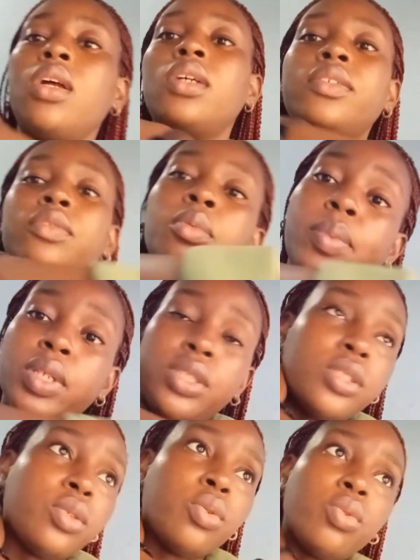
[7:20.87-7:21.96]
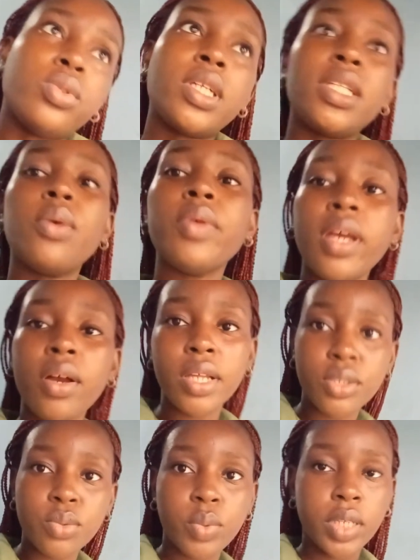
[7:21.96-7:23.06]
the football match didn't hold, and then we now had
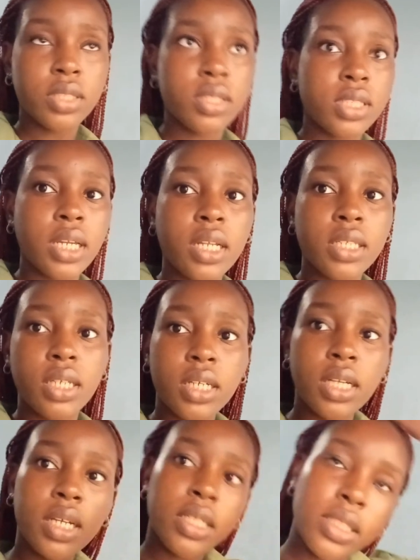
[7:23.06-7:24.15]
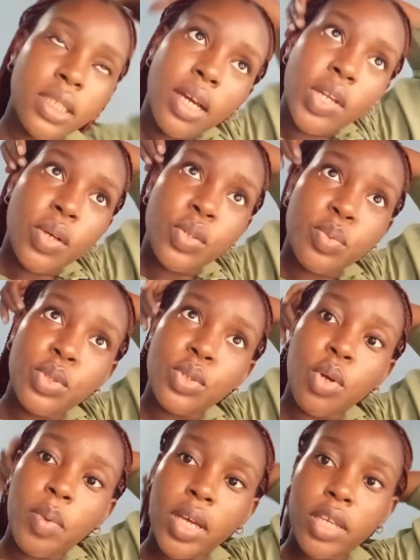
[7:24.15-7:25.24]
to wait to sign attendance. The guy that was supposed to
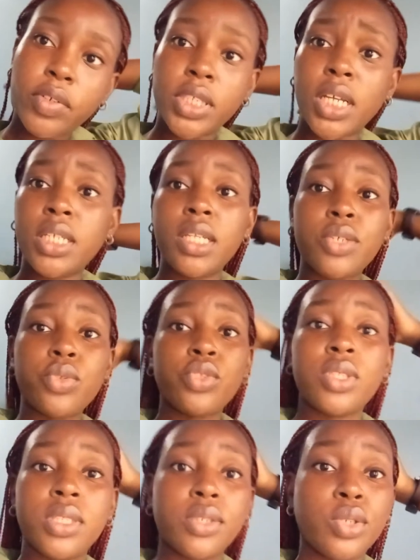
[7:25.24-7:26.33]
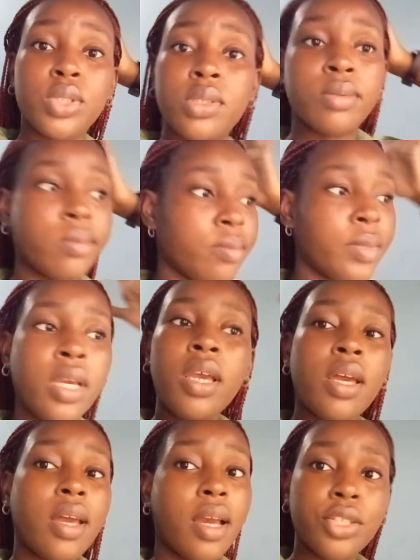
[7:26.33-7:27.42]
come and give us the attendance was using us to
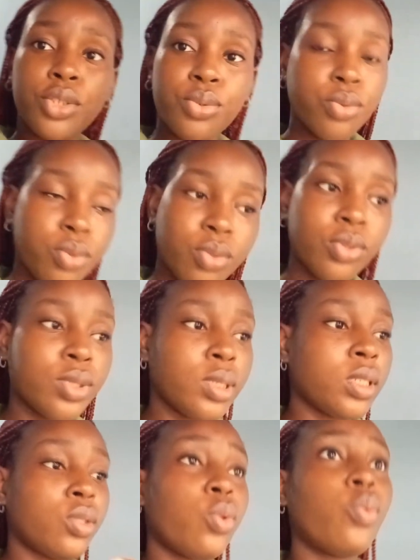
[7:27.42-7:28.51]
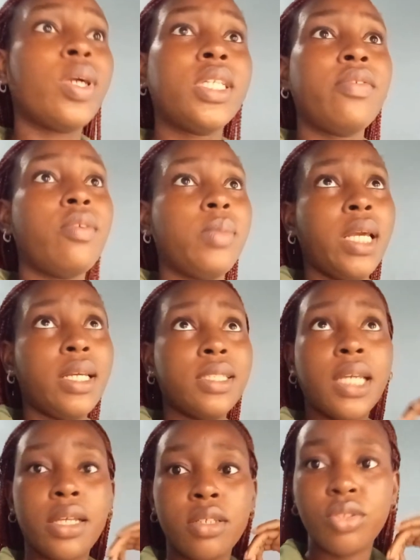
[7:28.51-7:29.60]
catch cruise, so we're there from like
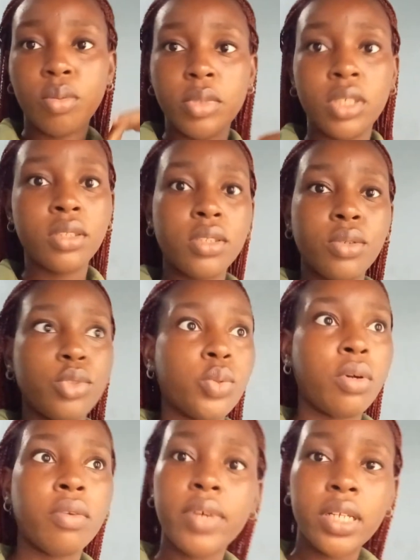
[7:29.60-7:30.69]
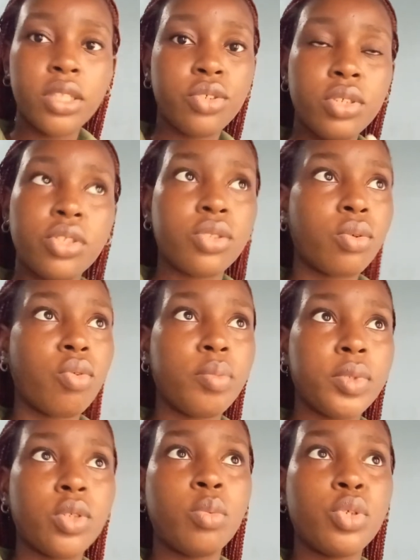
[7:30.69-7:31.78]
9 something till 12. I literally just got home.
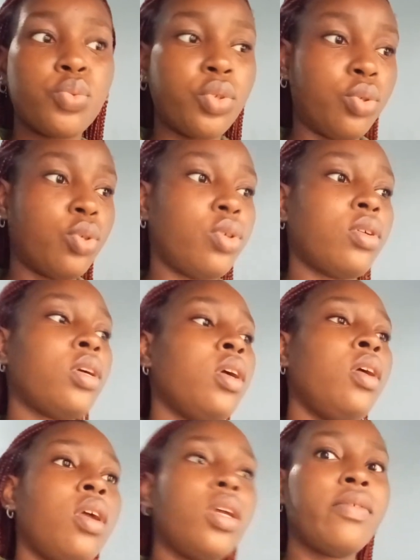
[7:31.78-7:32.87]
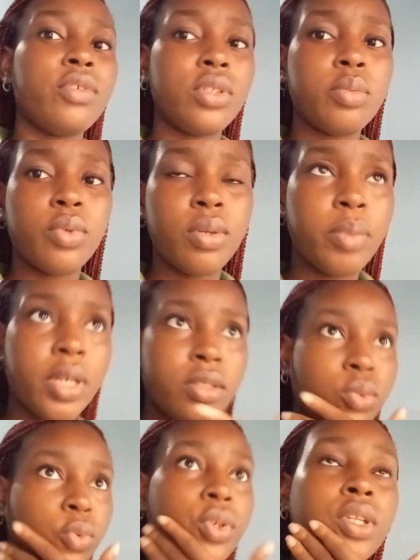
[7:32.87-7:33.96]
It's almost 1 o'clock, if not
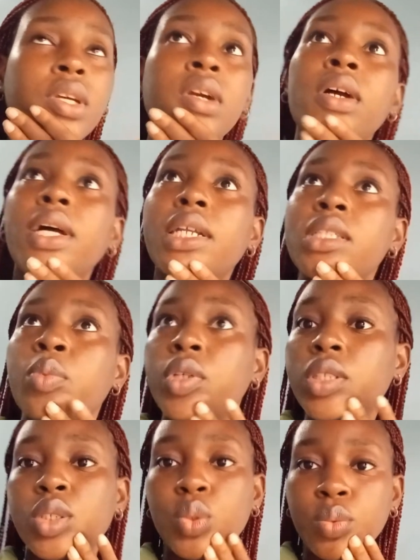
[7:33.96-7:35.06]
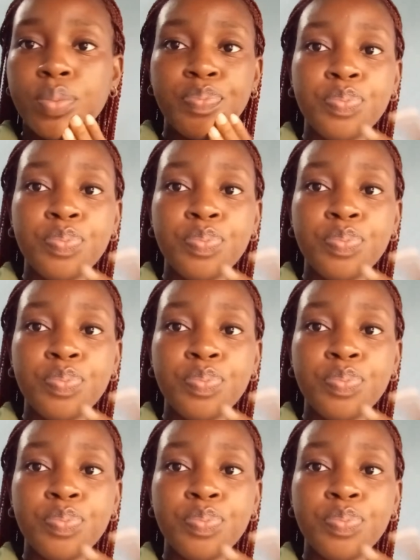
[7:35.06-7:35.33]
past 1 at this point. So